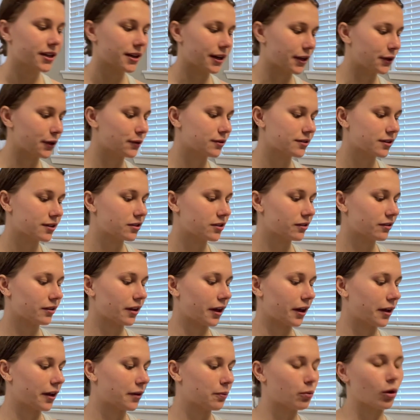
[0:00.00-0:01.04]
I used to just
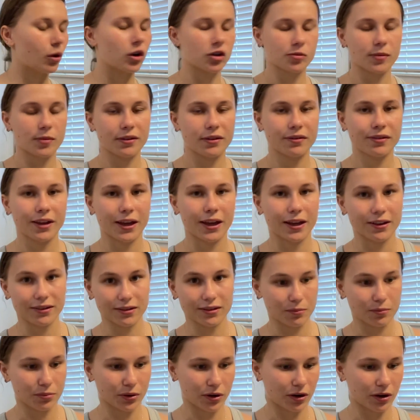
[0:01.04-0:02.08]
like wash my face
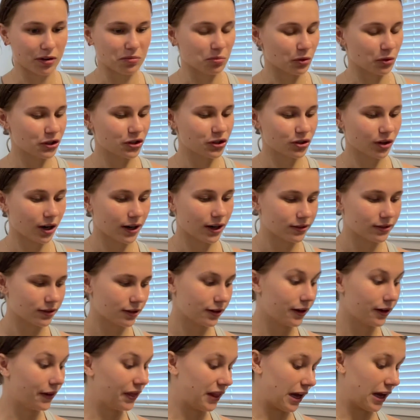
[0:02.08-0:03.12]
and put on
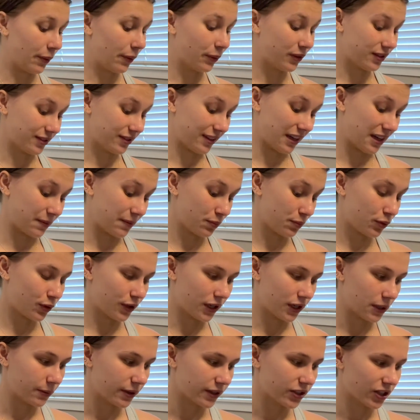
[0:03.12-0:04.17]
moisturizer and that was like
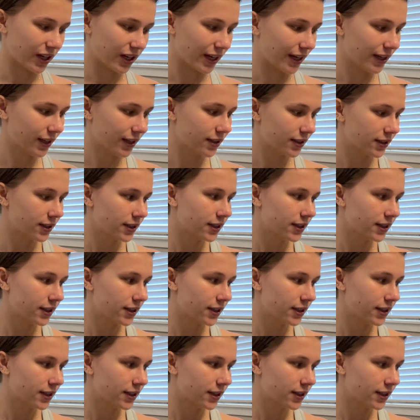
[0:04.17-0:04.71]
pretty much it.